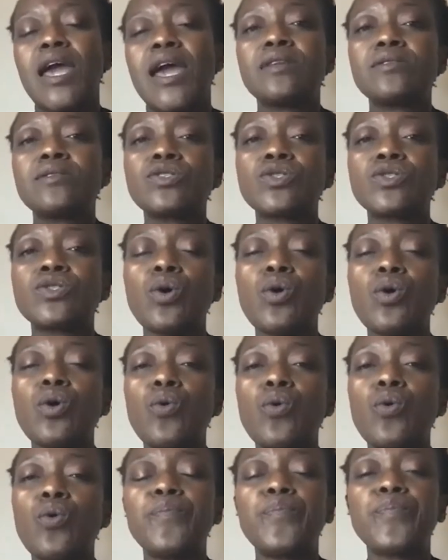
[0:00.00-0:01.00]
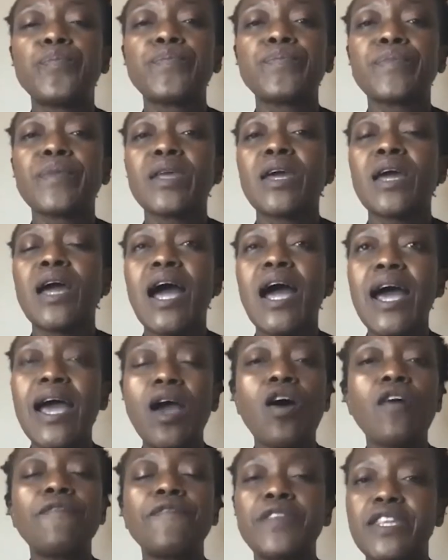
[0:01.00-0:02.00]
And so
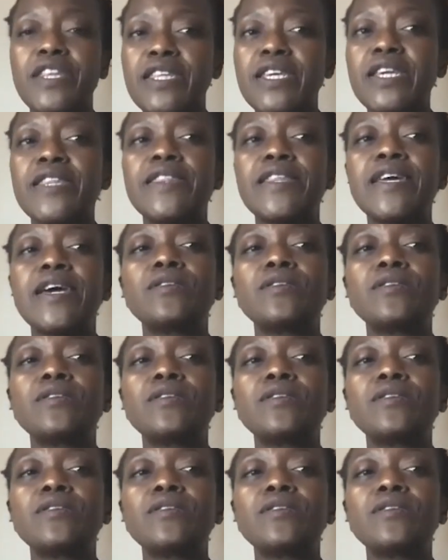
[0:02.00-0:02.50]
I often think